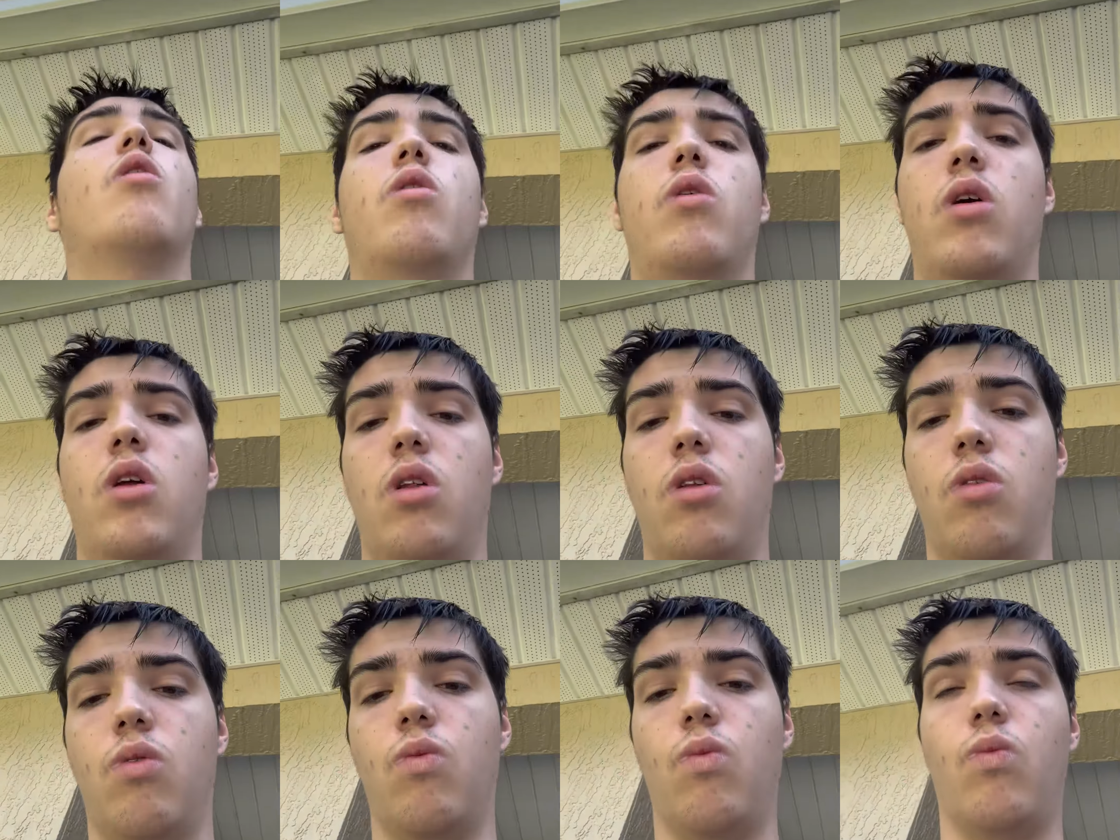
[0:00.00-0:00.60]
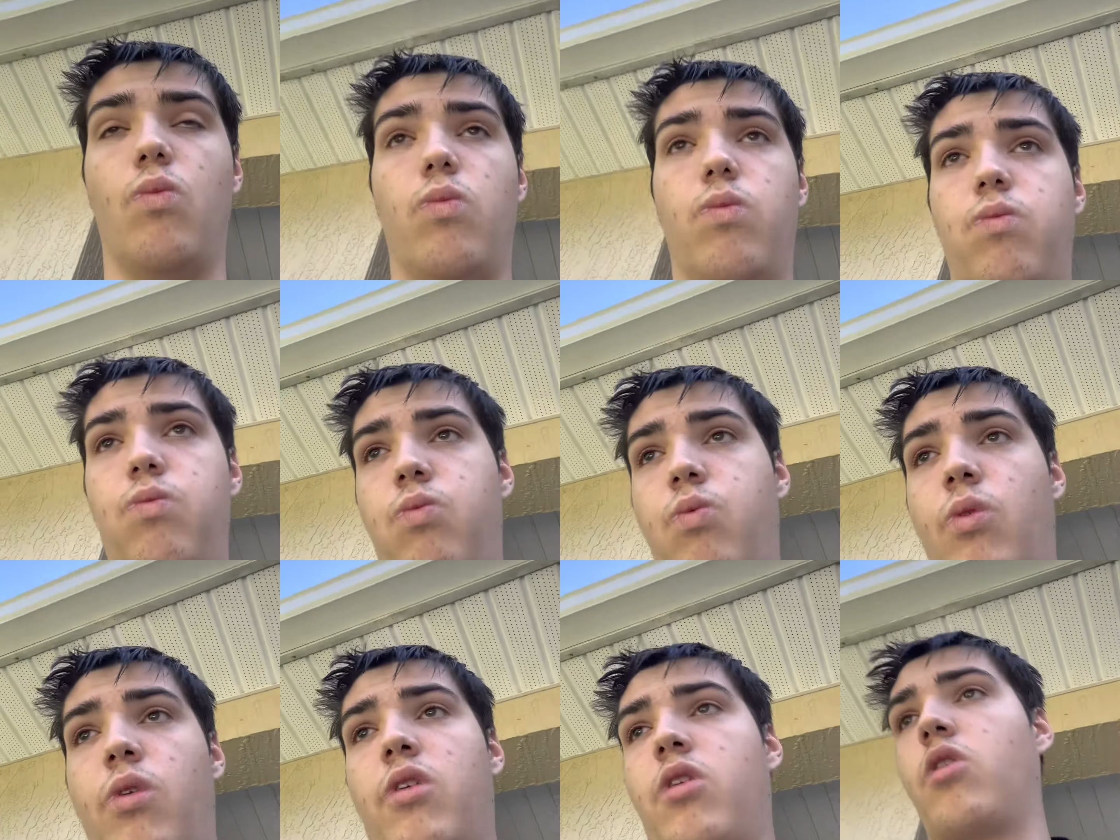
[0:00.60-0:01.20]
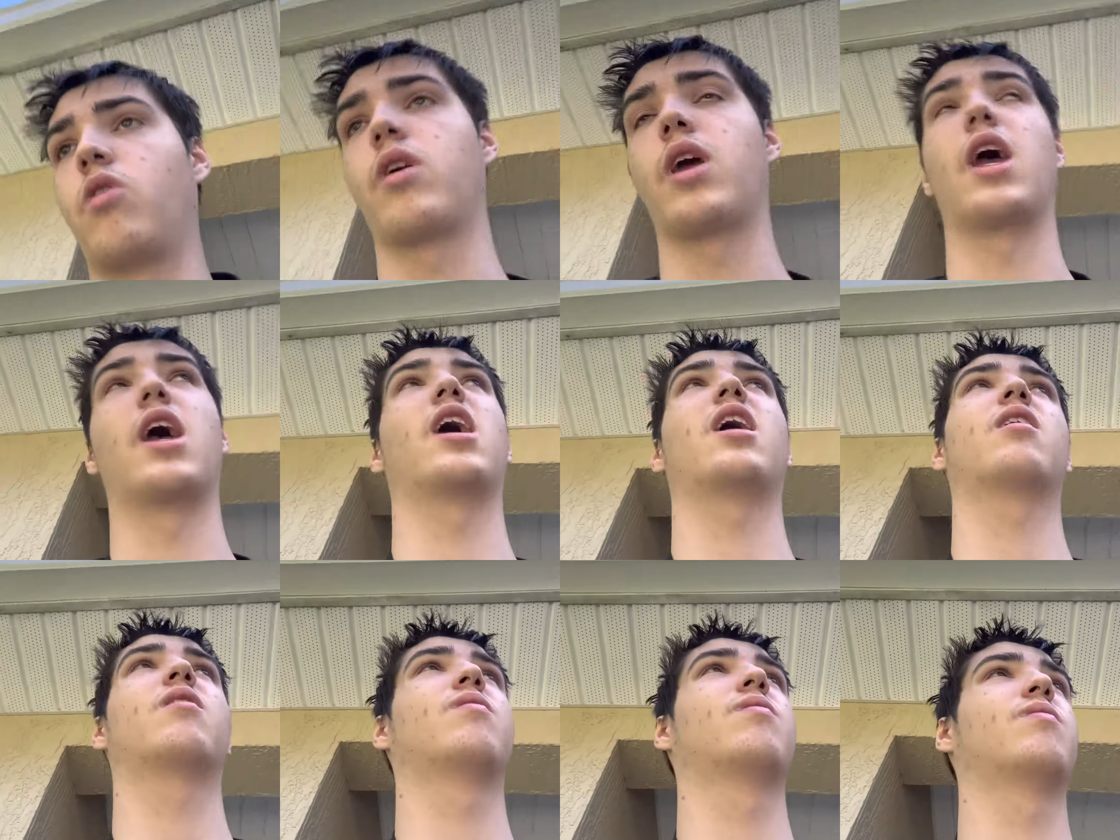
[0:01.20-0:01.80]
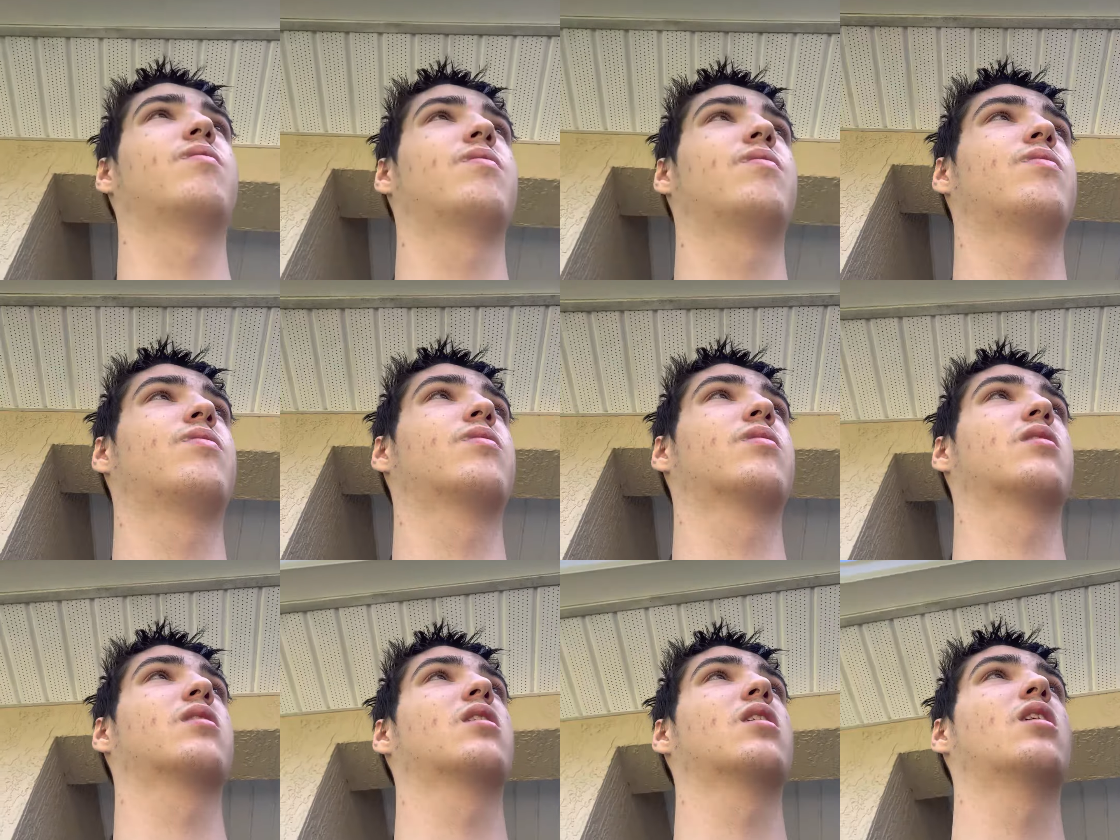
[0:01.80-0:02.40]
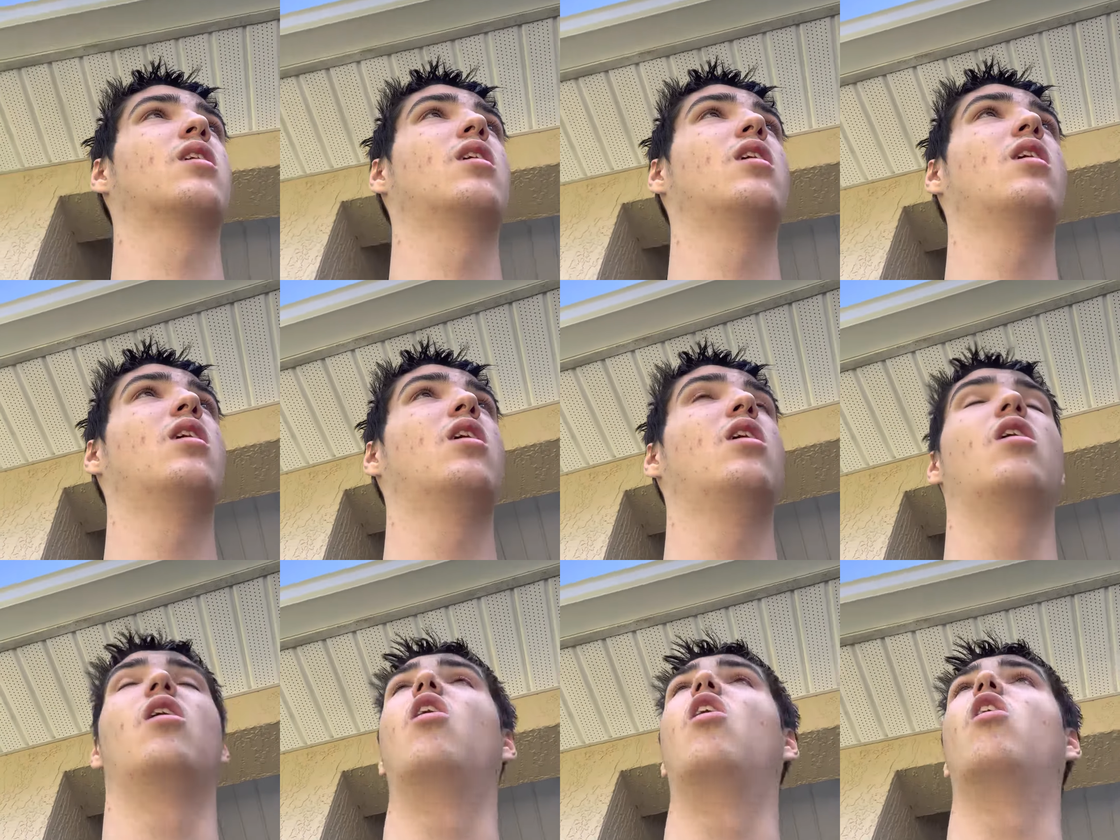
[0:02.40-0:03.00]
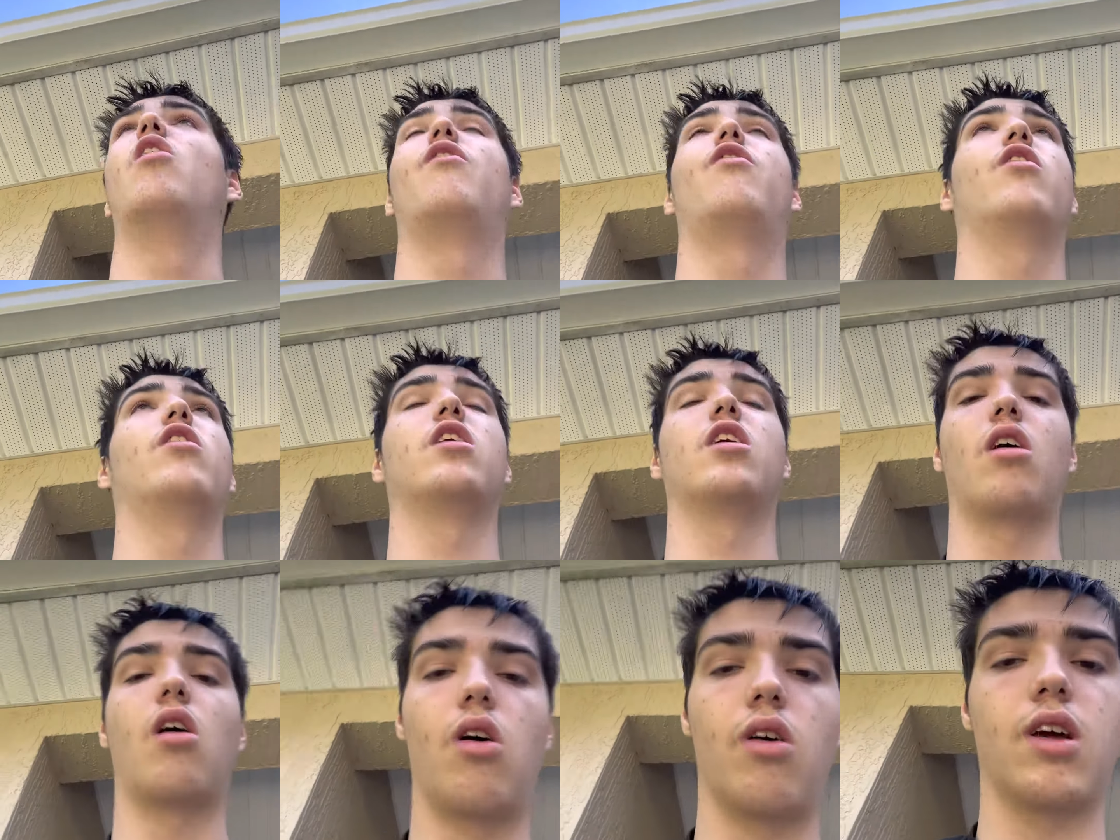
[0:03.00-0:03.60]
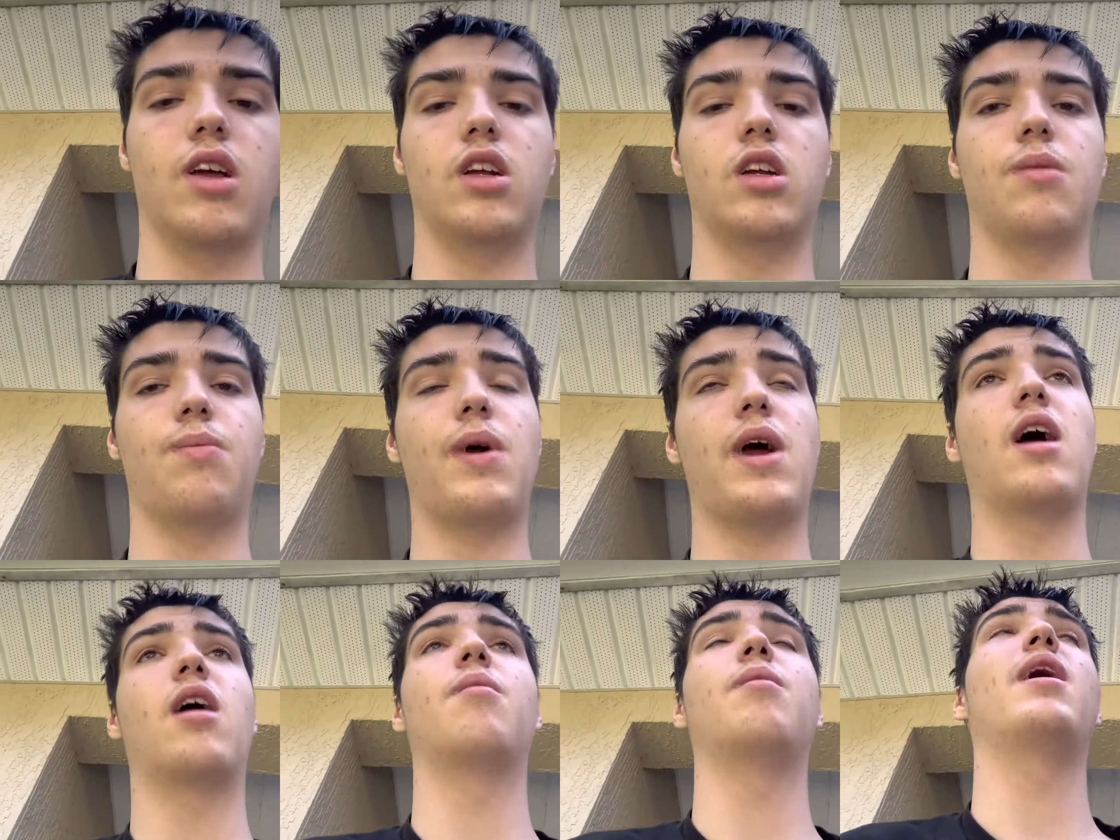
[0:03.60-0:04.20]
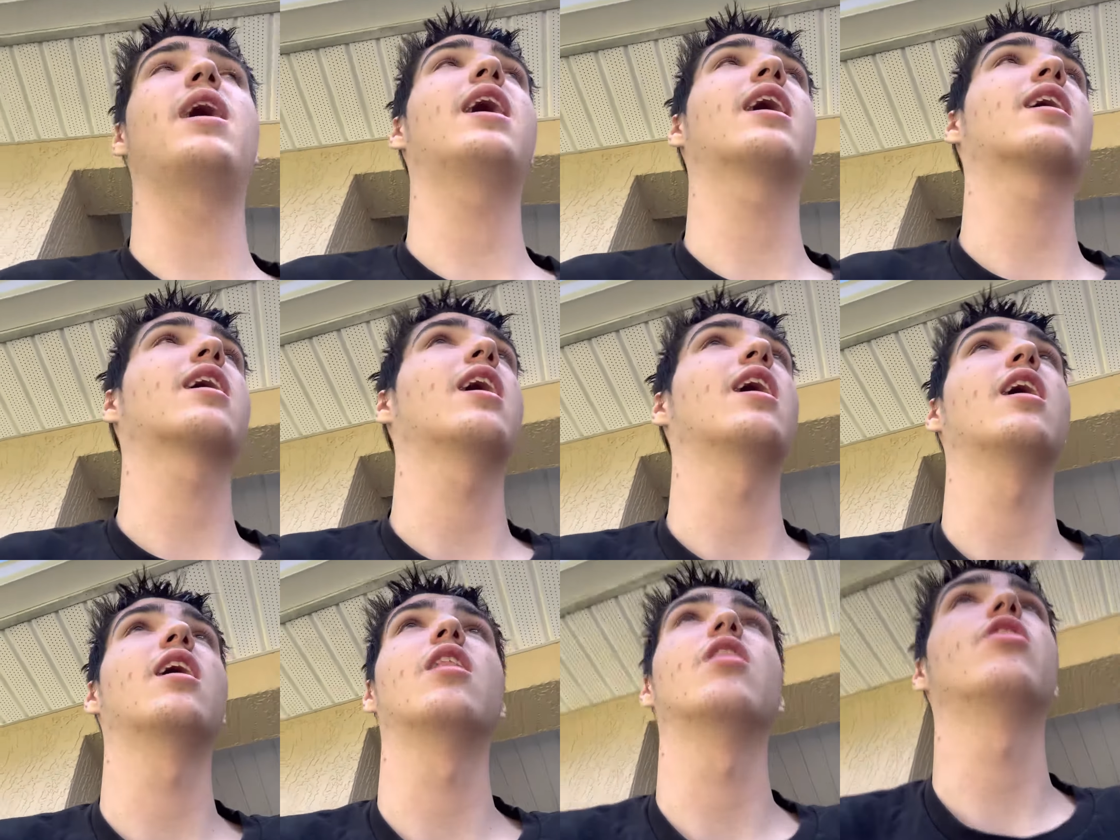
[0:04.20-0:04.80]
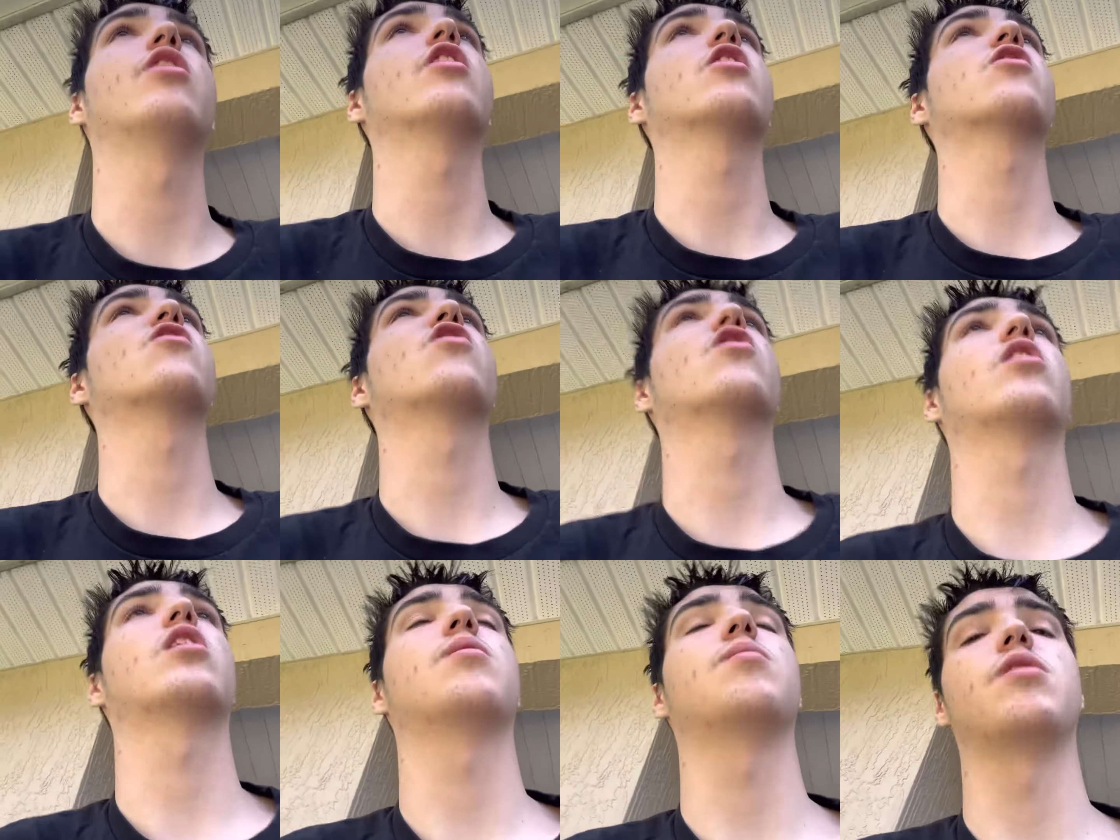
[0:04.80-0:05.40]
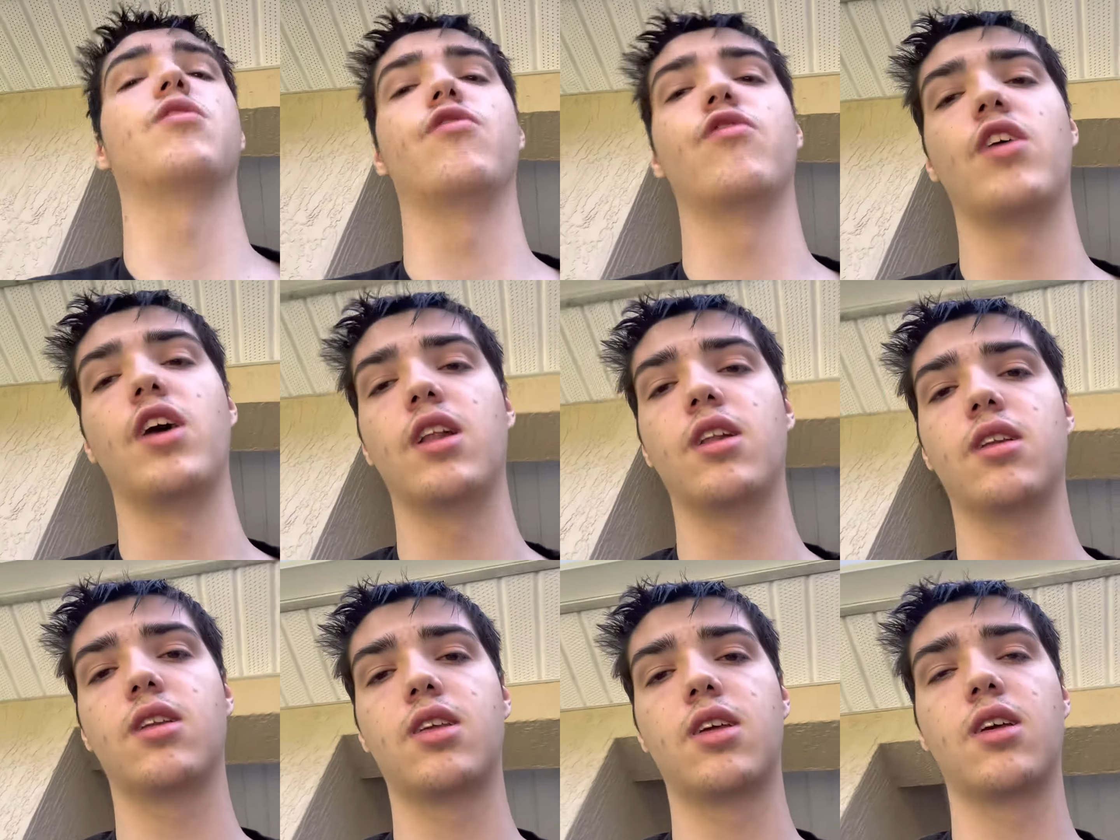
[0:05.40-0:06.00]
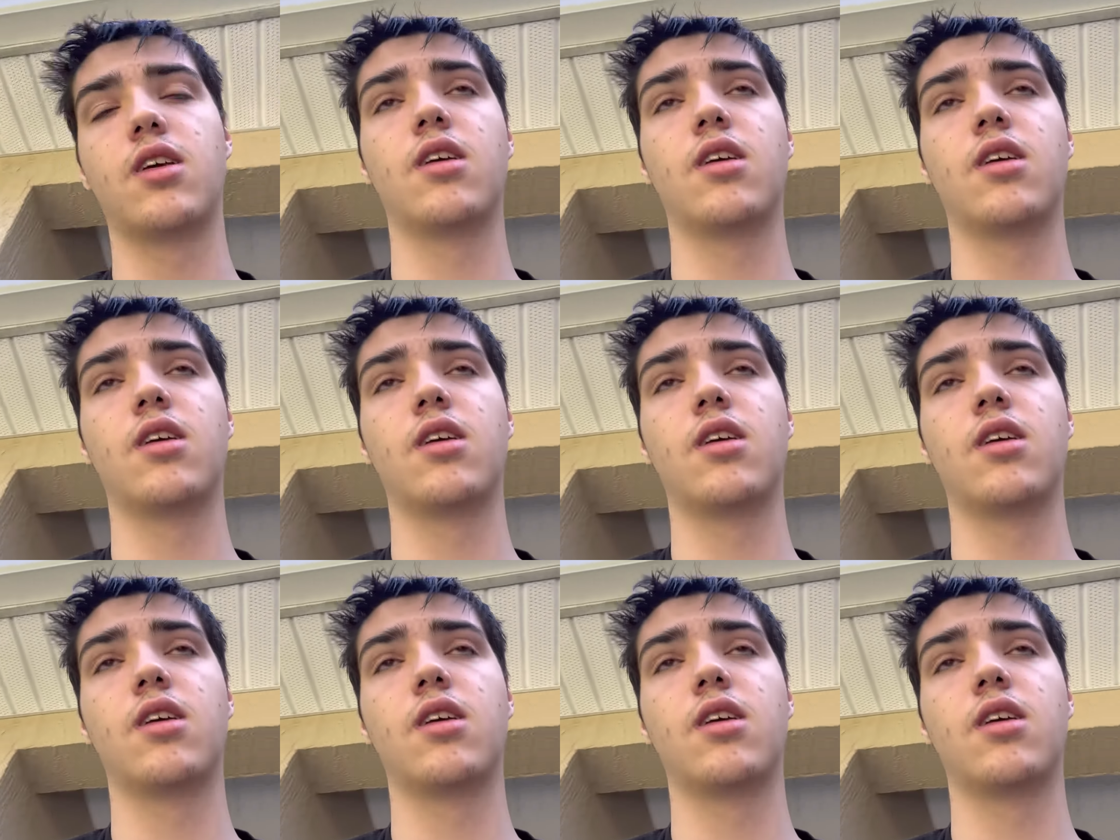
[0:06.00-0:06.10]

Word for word: and we're okay. Hopefully, y'all get your power back. And thank you for letting me vent.